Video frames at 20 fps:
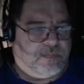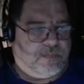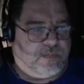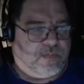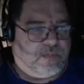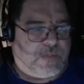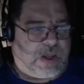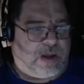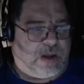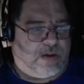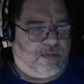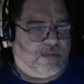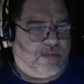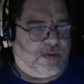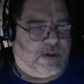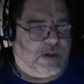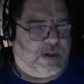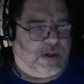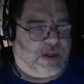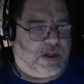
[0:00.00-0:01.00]
Now
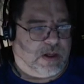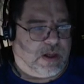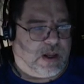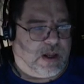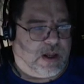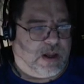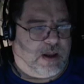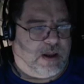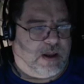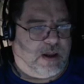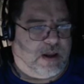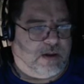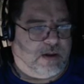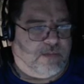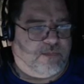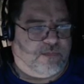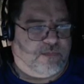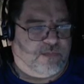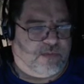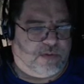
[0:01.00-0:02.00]
I
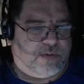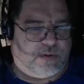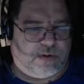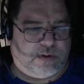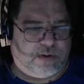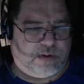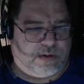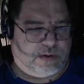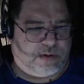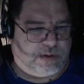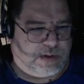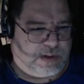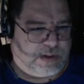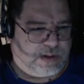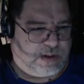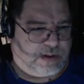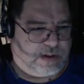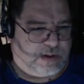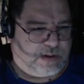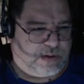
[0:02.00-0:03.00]
have
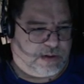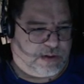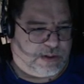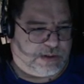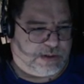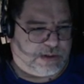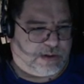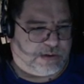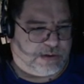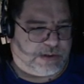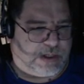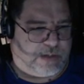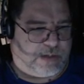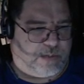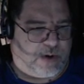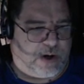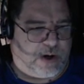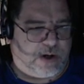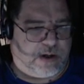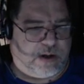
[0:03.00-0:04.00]
this all set up,
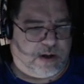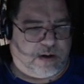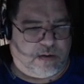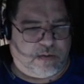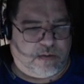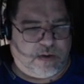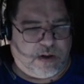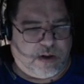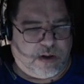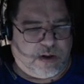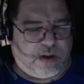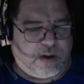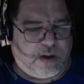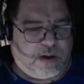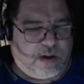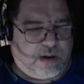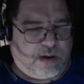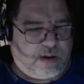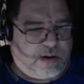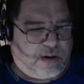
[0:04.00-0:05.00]
ready to go.
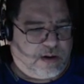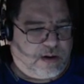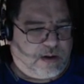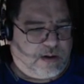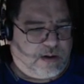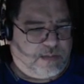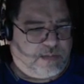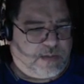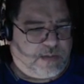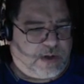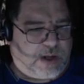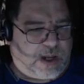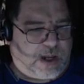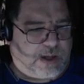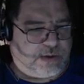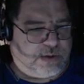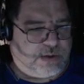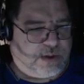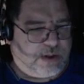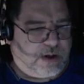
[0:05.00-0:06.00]
I'm going to
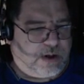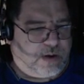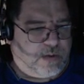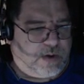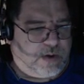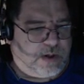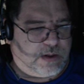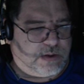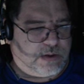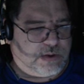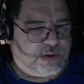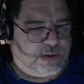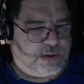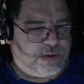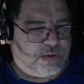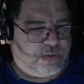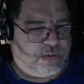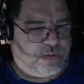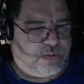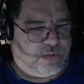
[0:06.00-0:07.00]
actually go
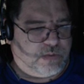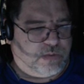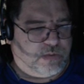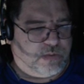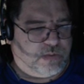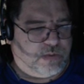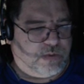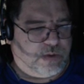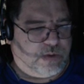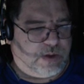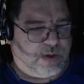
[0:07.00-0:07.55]
into,